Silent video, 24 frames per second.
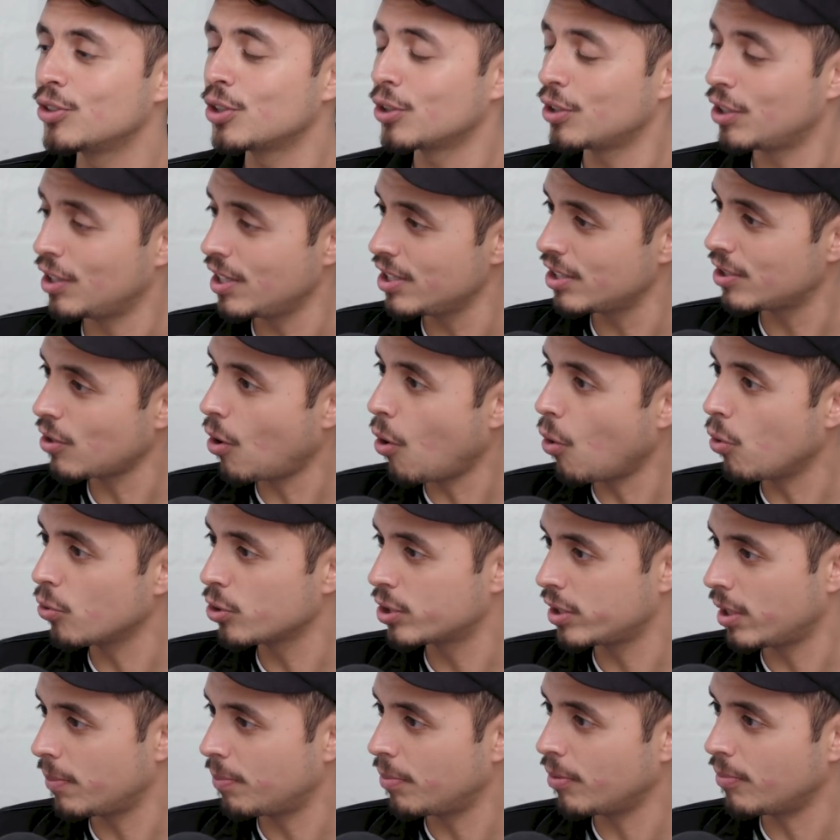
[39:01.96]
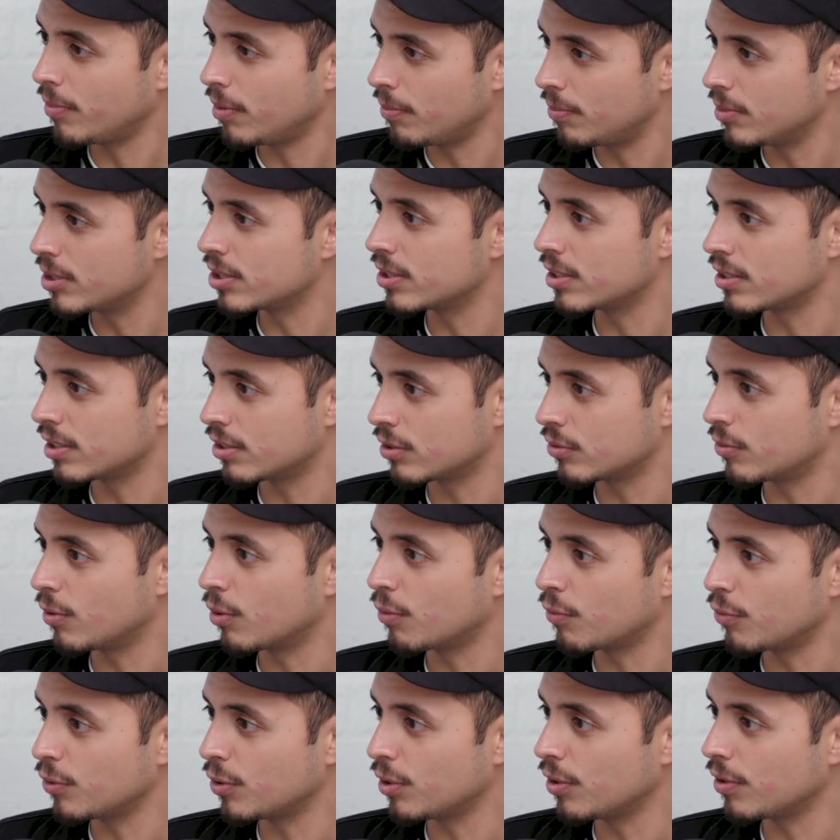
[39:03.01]
so this whole supplement business has grown
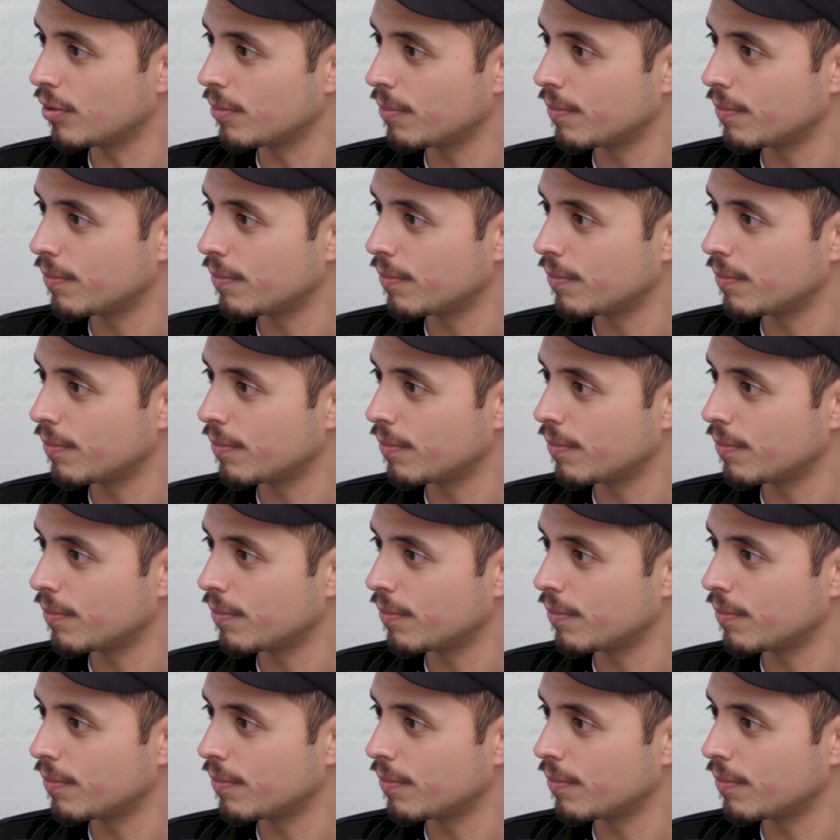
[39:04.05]
for you.